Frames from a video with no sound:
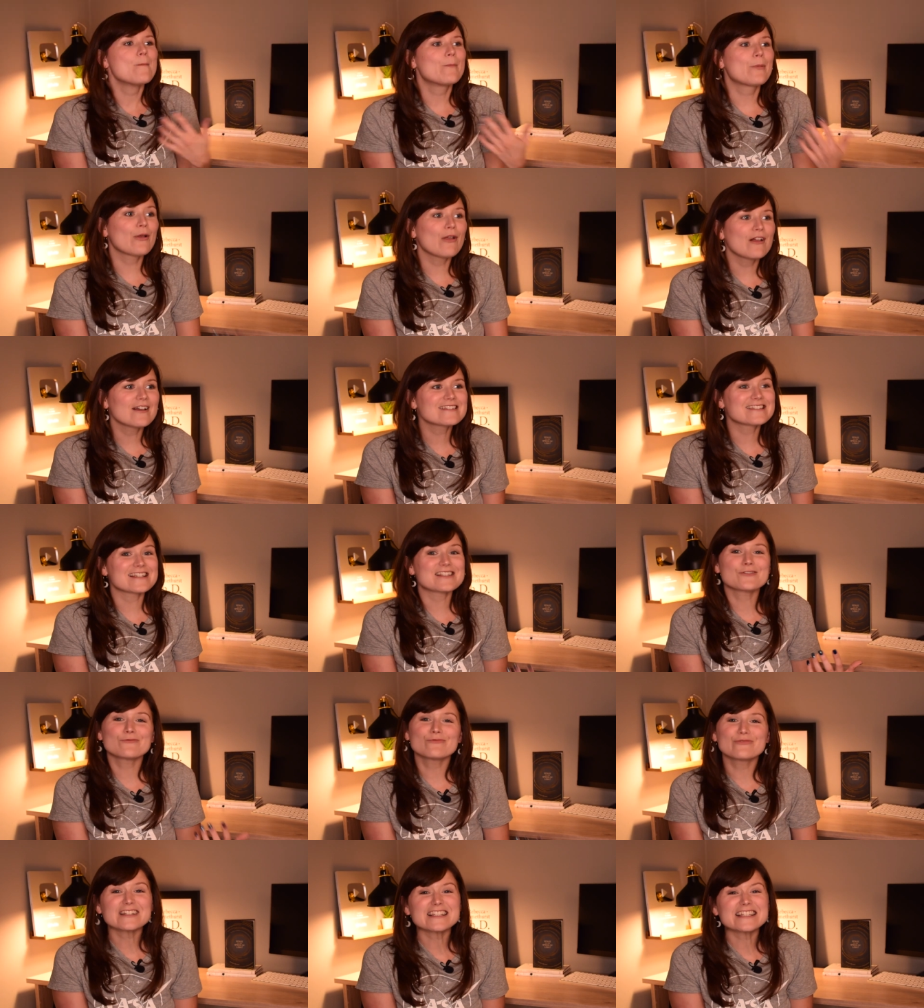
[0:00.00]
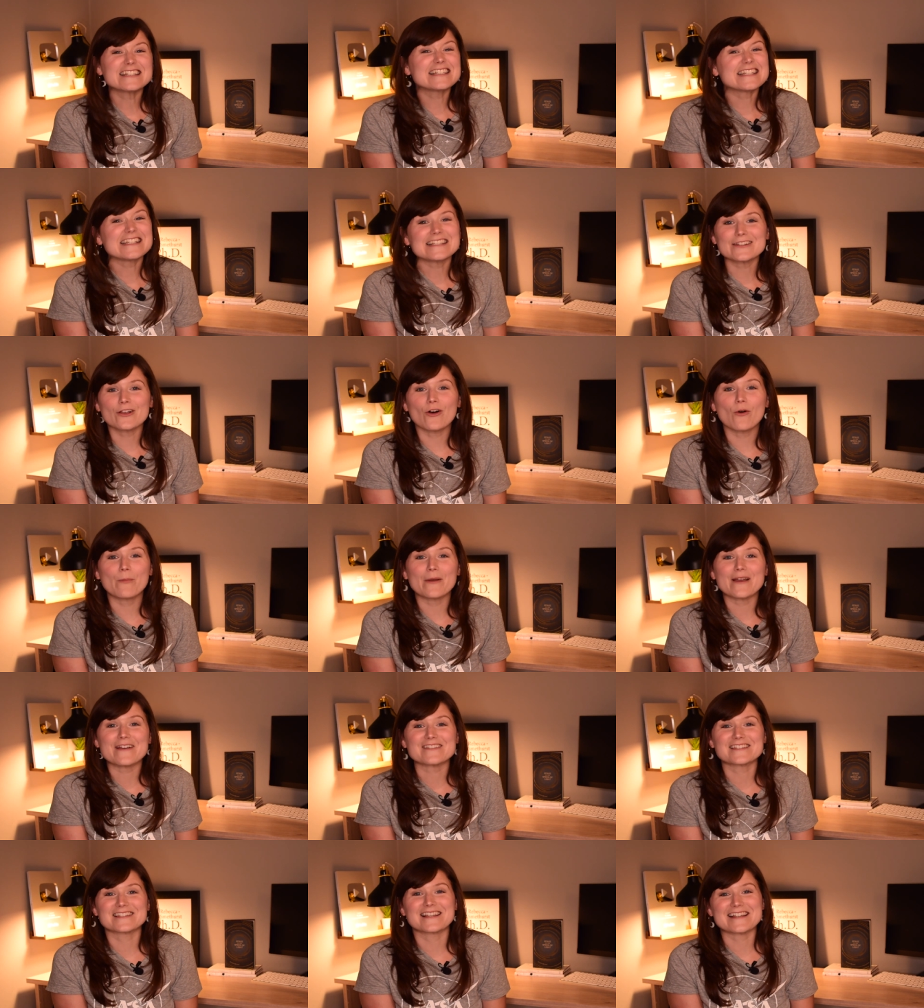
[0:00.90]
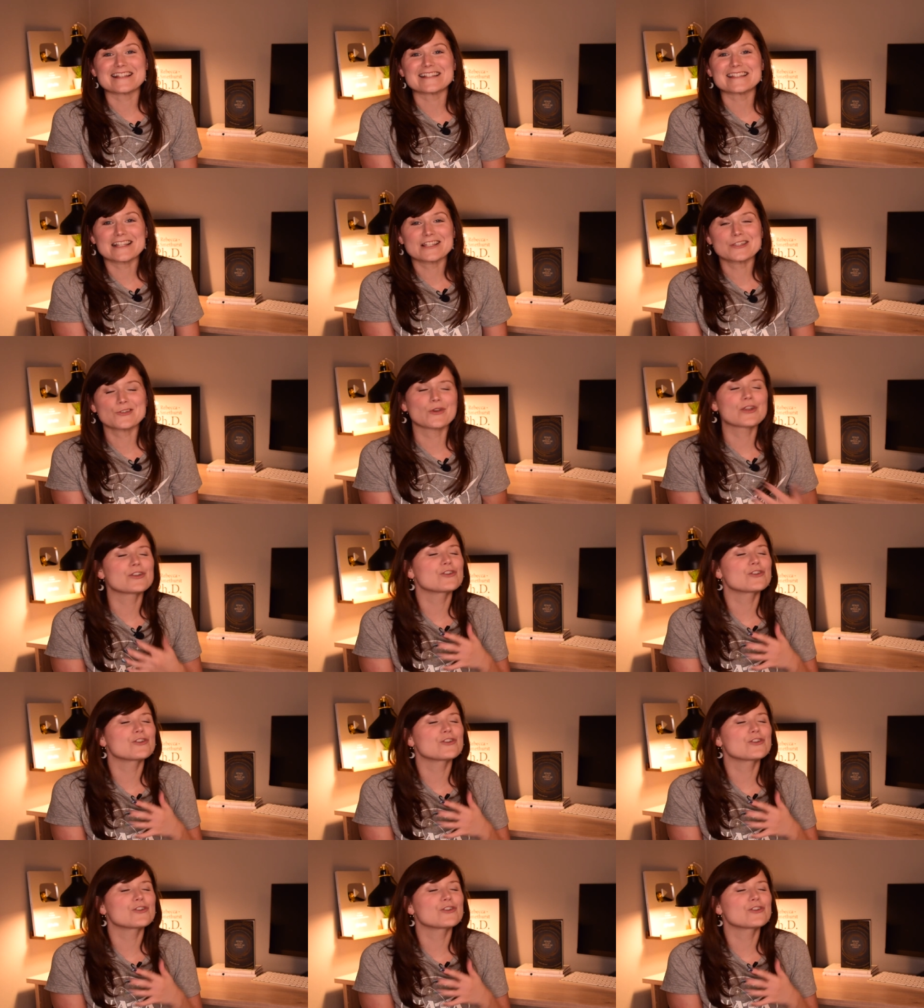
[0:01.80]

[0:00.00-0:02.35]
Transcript: Plus, it's a really neat little bit of science history